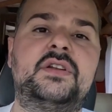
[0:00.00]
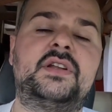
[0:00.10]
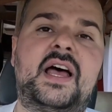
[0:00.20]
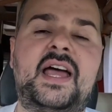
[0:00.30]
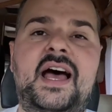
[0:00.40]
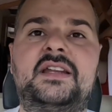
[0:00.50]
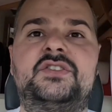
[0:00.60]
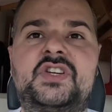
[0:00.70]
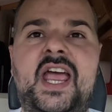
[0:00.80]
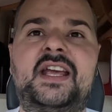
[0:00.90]
I had
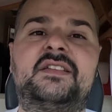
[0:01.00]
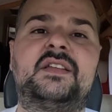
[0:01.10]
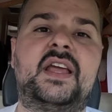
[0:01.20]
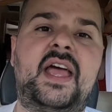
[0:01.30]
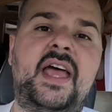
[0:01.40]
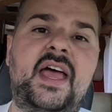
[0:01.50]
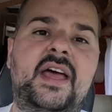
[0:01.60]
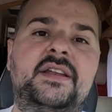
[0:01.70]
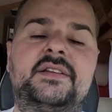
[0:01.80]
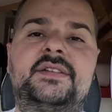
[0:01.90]
it checked,
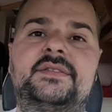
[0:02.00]
and